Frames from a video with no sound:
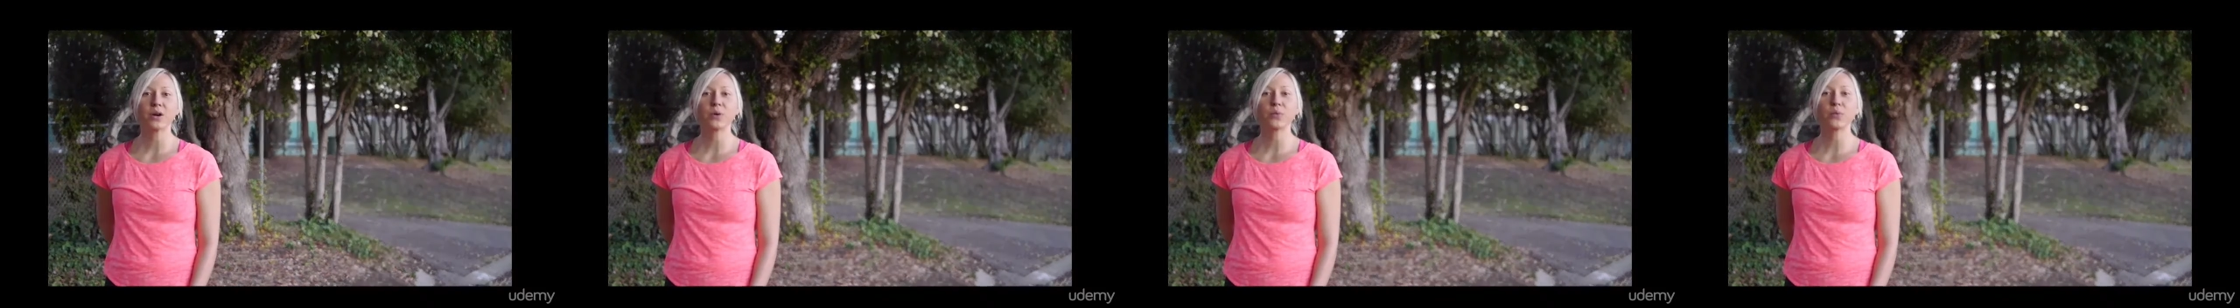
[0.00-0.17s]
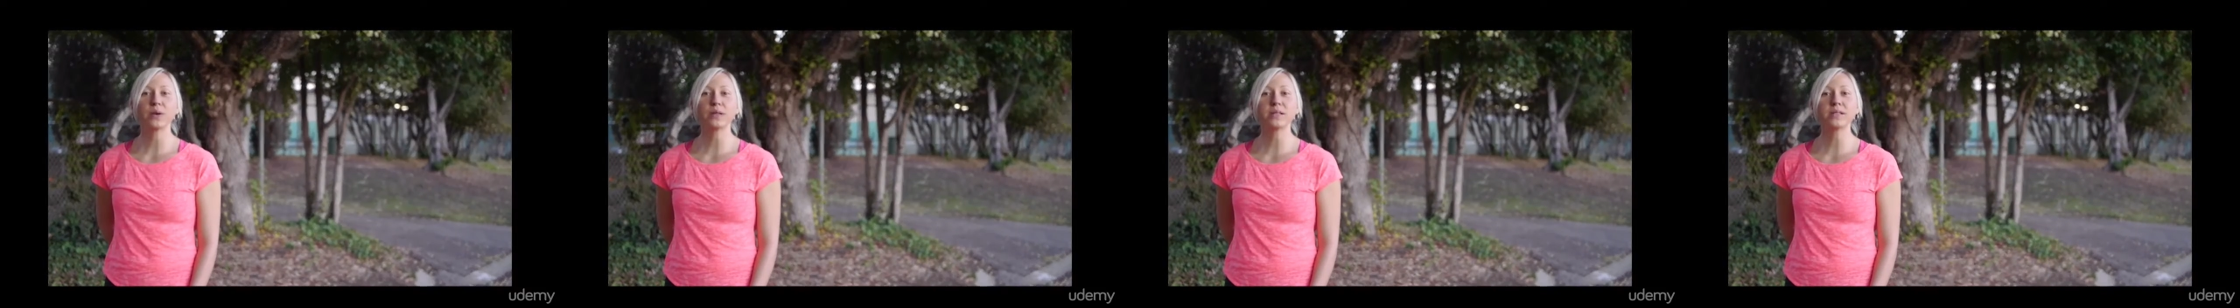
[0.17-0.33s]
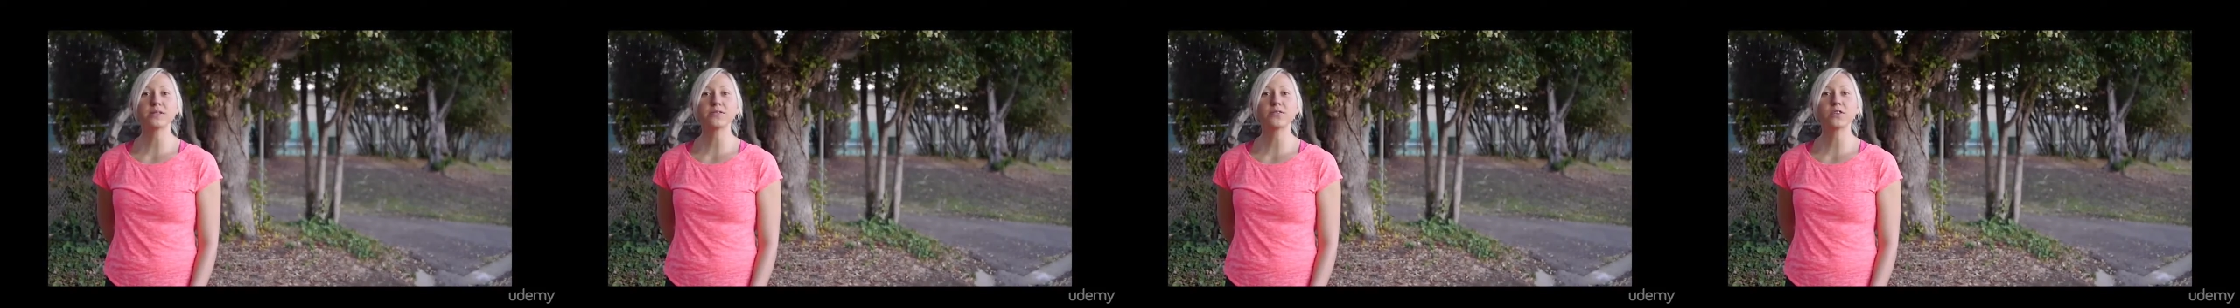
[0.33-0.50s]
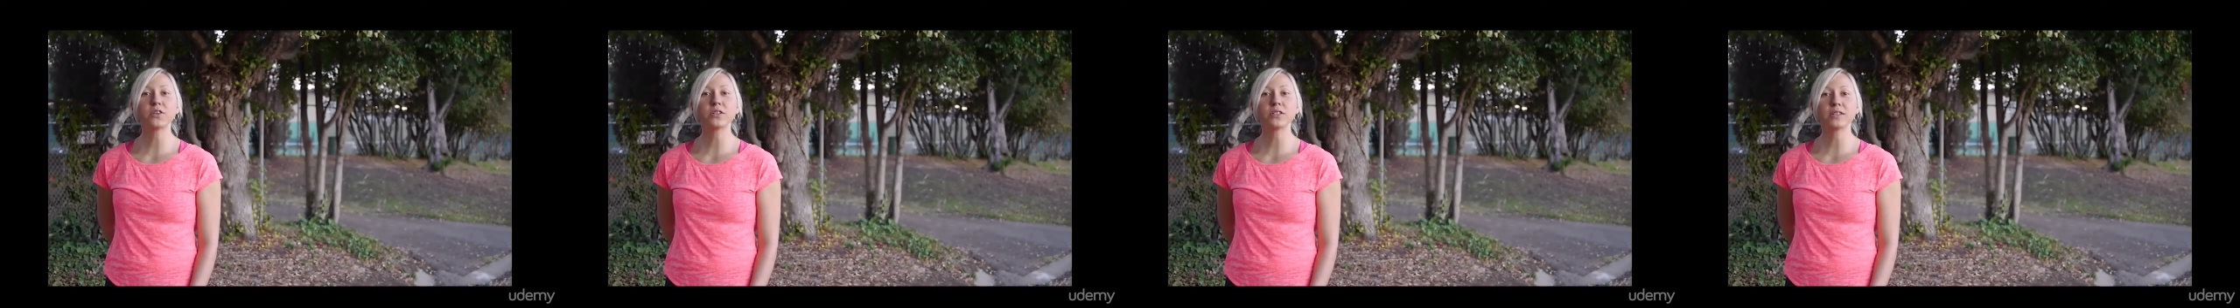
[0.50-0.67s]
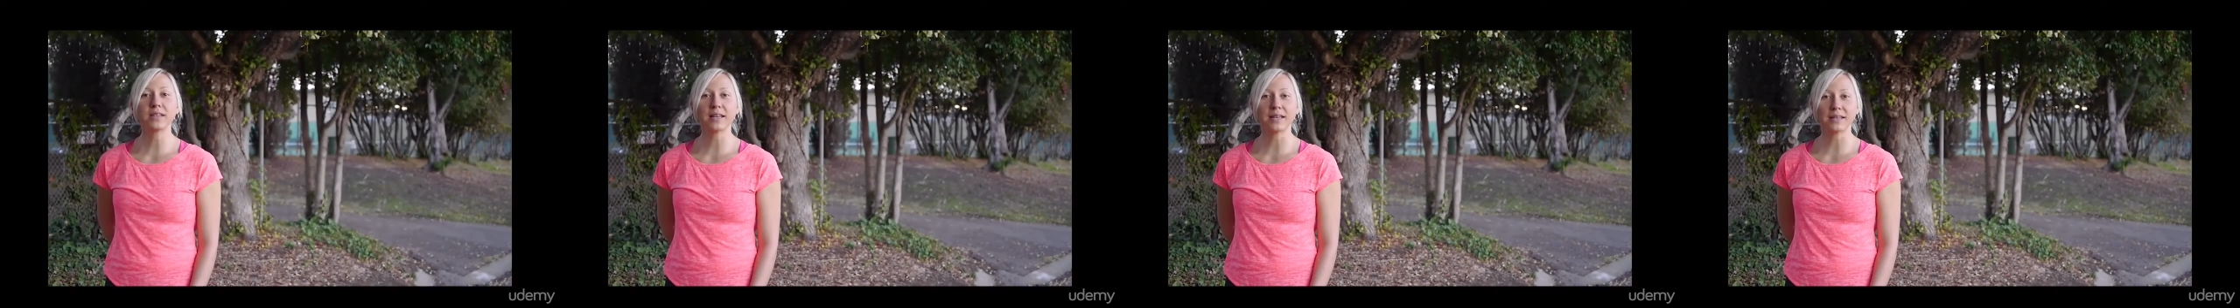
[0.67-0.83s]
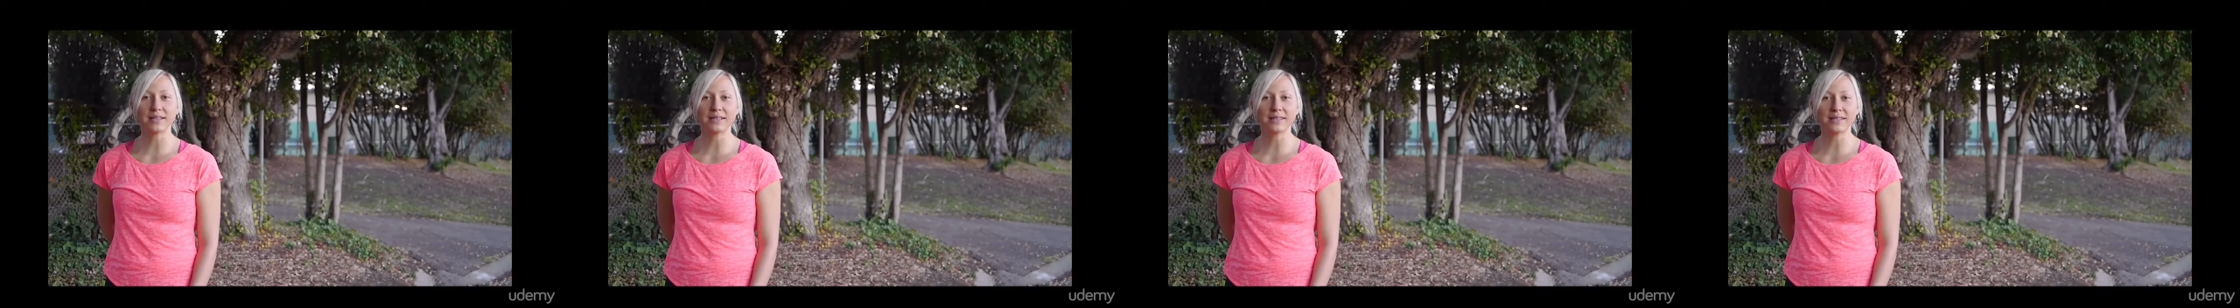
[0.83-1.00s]
Rest for
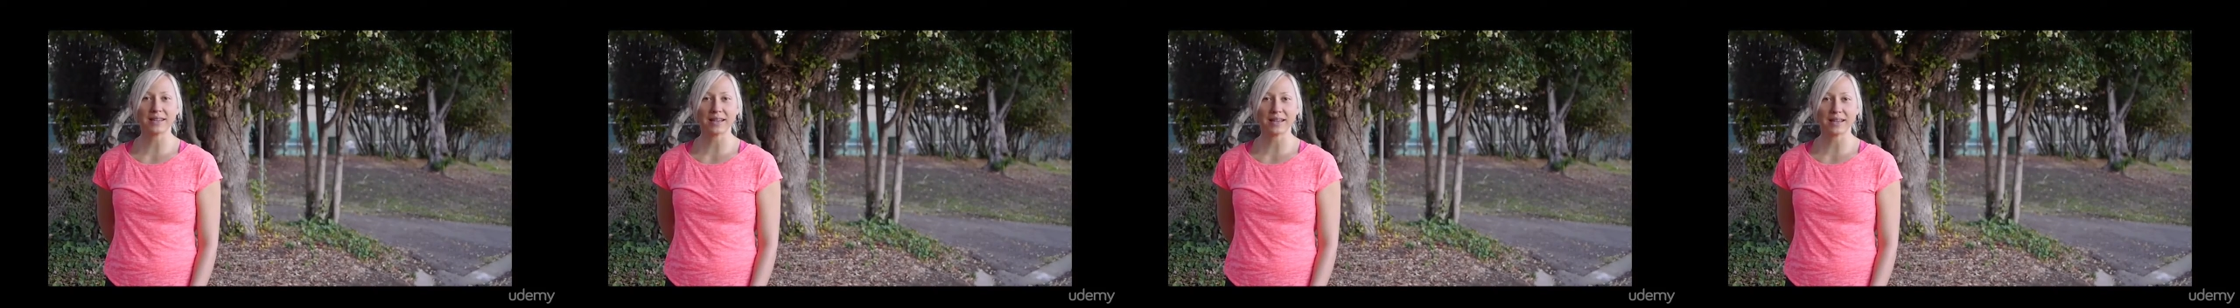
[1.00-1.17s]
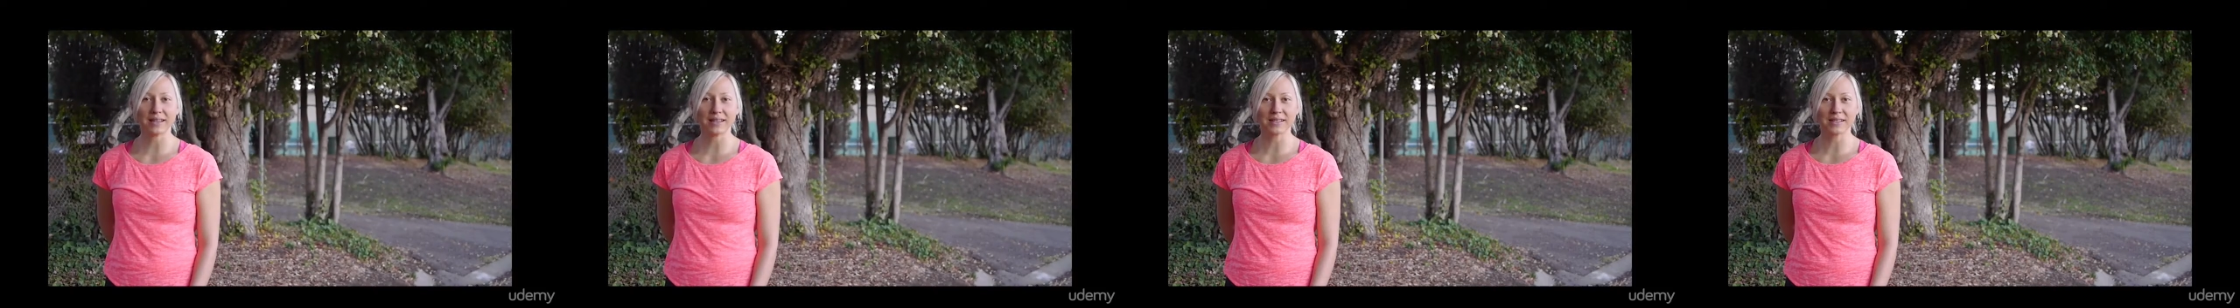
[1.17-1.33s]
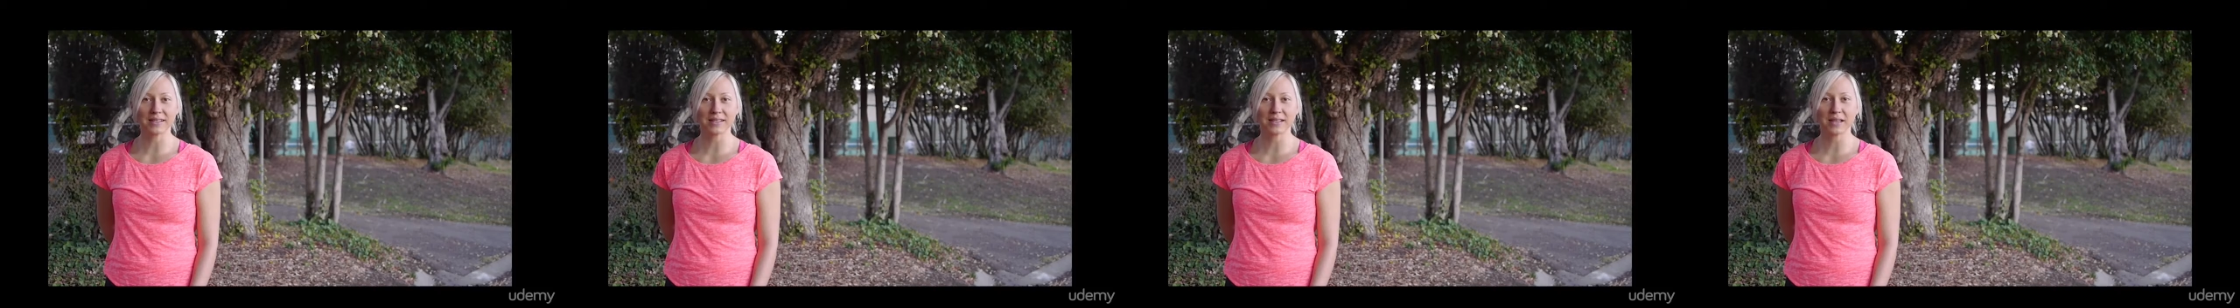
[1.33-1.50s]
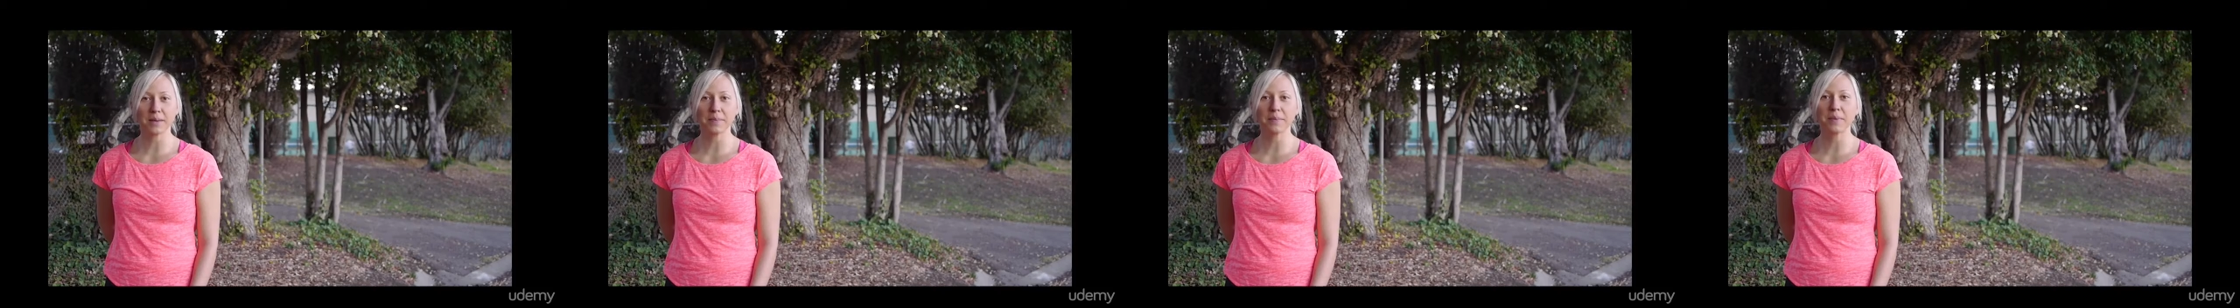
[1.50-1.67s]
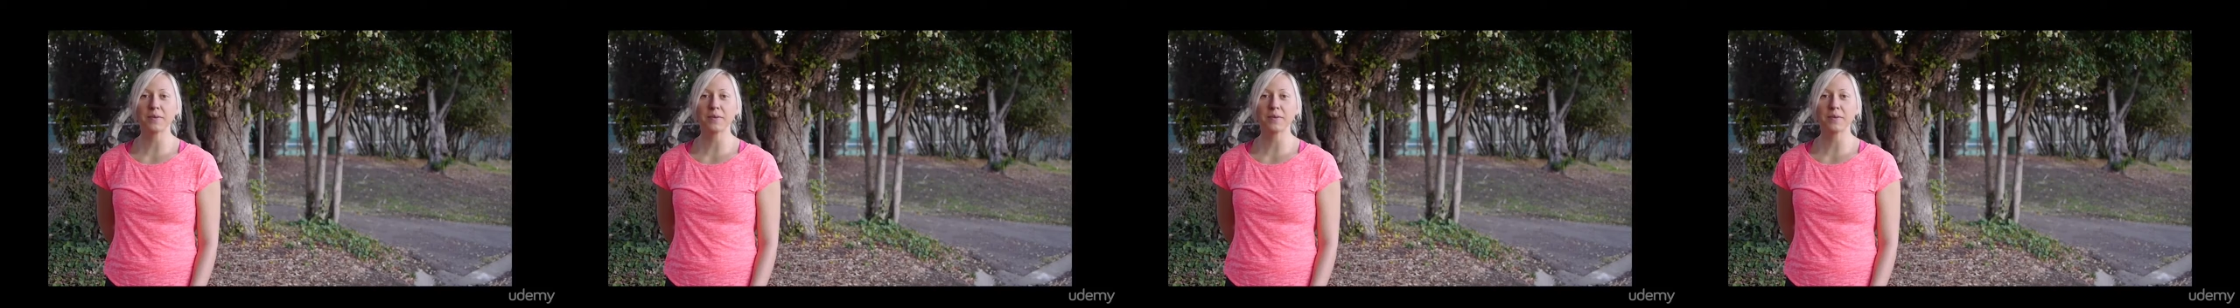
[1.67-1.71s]
10 seconds